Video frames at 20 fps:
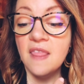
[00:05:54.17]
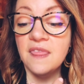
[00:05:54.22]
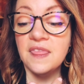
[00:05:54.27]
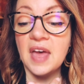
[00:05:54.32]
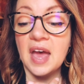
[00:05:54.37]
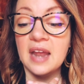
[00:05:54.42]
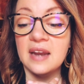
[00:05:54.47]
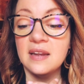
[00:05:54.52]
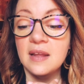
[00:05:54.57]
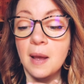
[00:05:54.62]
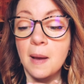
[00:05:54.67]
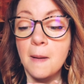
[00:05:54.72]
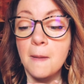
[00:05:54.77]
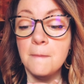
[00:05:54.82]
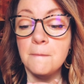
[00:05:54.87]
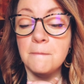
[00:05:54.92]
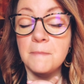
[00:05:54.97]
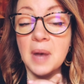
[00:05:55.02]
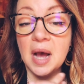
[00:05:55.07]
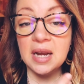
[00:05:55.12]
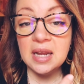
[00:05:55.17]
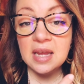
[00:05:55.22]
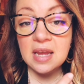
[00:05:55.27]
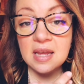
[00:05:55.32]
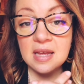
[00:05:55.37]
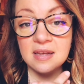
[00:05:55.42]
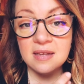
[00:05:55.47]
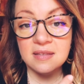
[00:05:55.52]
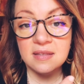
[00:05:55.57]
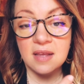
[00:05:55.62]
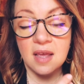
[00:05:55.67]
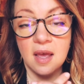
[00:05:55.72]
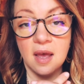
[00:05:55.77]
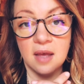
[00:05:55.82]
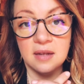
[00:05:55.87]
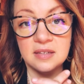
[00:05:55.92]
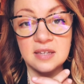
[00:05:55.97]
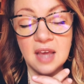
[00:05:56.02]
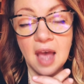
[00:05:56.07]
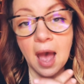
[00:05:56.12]
that money is a
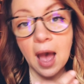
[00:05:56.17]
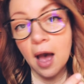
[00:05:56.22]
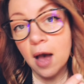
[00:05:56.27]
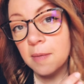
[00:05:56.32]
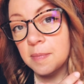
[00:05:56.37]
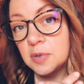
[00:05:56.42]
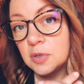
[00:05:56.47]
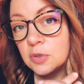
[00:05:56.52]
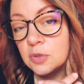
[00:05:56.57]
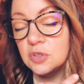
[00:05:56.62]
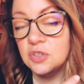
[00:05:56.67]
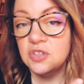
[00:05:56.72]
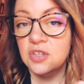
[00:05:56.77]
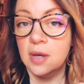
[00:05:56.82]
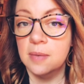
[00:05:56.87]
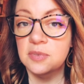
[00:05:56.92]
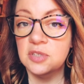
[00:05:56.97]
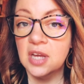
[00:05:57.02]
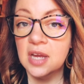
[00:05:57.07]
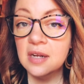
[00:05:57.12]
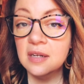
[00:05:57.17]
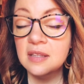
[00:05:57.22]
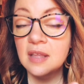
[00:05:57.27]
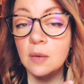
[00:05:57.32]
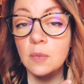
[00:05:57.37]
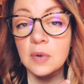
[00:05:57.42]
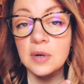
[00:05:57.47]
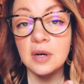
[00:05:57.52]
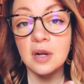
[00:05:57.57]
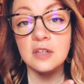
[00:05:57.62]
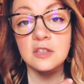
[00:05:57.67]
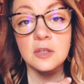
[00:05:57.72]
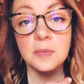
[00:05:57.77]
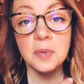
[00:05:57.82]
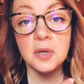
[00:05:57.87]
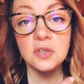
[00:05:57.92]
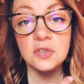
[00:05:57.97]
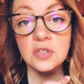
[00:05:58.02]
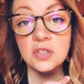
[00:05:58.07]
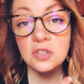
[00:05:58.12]
taboo subject that we're not
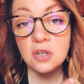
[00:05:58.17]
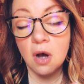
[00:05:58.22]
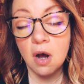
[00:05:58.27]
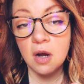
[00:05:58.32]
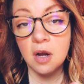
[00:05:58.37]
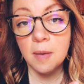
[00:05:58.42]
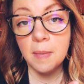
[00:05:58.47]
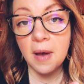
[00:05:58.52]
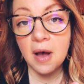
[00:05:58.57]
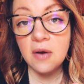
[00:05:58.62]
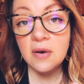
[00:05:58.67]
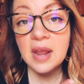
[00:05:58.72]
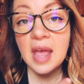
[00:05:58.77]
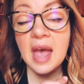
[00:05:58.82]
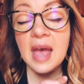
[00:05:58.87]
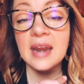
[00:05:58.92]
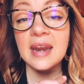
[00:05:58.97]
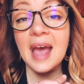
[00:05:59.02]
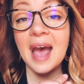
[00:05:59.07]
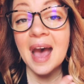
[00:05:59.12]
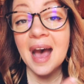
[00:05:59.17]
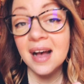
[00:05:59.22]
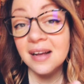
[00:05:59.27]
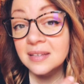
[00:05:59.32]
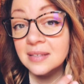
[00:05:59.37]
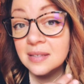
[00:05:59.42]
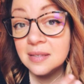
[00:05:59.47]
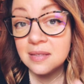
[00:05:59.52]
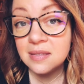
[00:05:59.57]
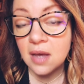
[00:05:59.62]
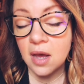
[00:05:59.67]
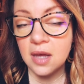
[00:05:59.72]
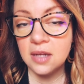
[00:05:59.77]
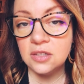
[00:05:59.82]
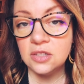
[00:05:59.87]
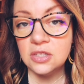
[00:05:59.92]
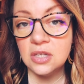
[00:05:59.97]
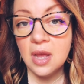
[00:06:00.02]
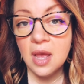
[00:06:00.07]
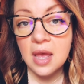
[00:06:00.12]
supposed to talk about, and as
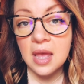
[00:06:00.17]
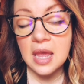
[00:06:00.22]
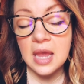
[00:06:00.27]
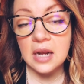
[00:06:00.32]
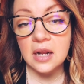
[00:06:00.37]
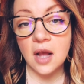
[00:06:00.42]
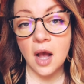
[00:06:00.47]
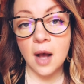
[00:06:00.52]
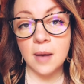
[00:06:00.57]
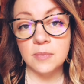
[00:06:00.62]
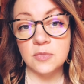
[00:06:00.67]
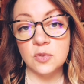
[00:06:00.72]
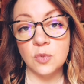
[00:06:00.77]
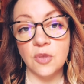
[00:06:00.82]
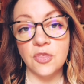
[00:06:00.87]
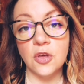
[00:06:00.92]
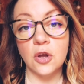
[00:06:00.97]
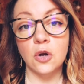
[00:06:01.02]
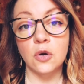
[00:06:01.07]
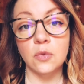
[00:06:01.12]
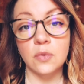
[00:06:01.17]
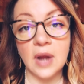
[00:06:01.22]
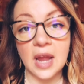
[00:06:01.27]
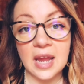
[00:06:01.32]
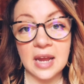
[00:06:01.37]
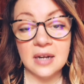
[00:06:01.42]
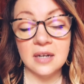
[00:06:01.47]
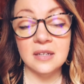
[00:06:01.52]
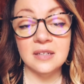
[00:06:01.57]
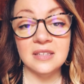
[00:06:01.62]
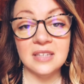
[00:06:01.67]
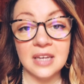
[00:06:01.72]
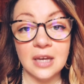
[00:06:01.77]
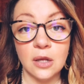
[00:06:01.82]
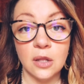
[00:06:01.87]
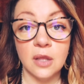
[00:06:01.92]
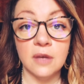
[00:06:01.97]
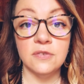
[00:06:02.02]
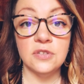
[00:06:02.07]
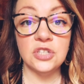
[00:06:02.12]
such, it comes with a great deal of